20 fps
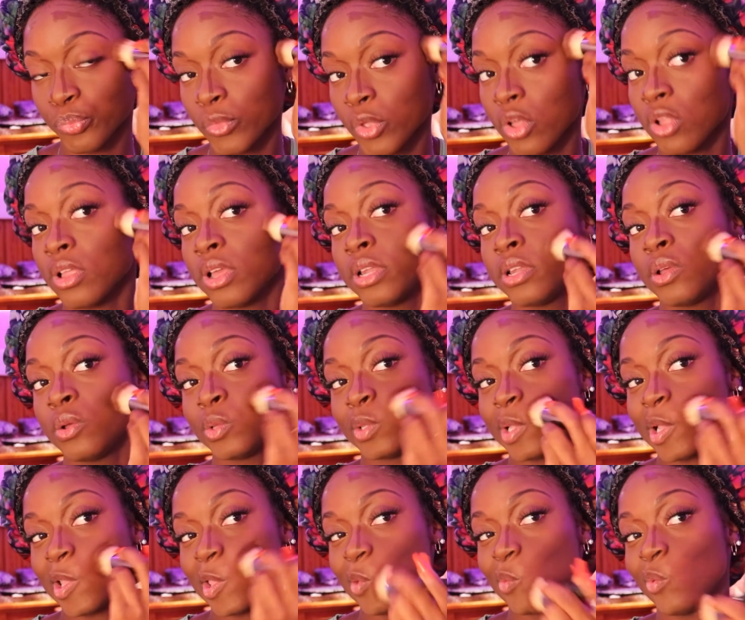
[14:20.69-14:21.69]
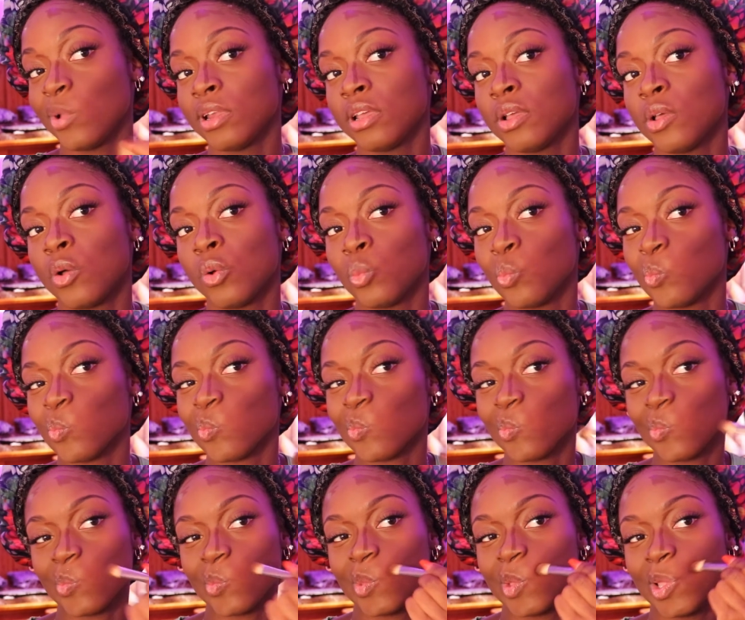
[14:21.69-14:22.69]
All I know is that you want to go
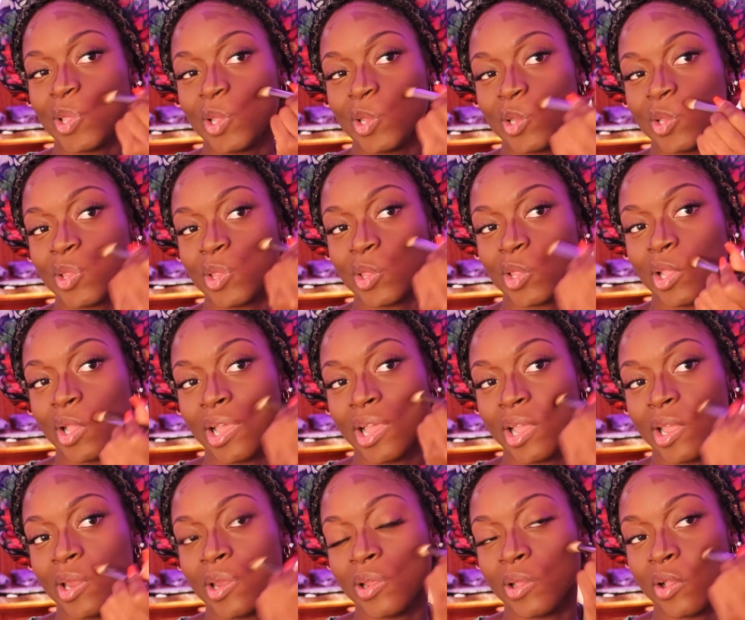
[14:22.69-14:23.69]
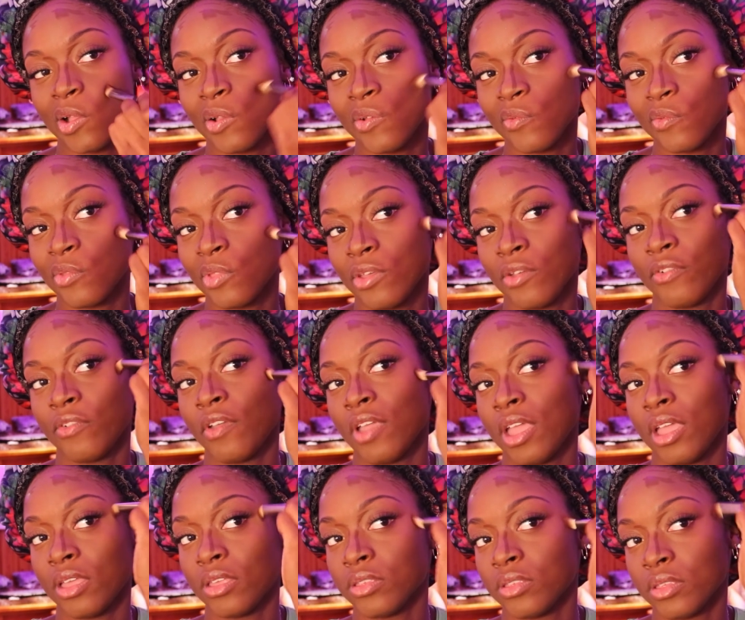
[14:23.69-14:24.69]
inside of the
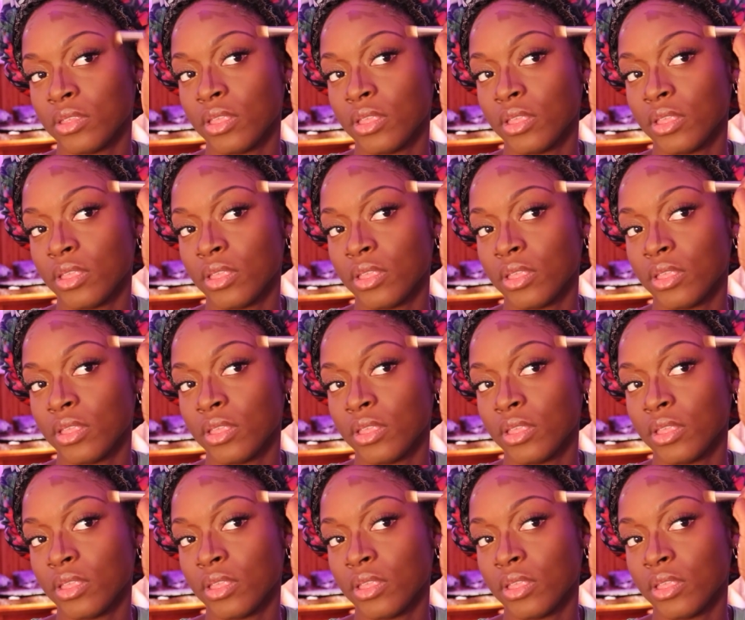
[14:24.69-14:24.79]
face,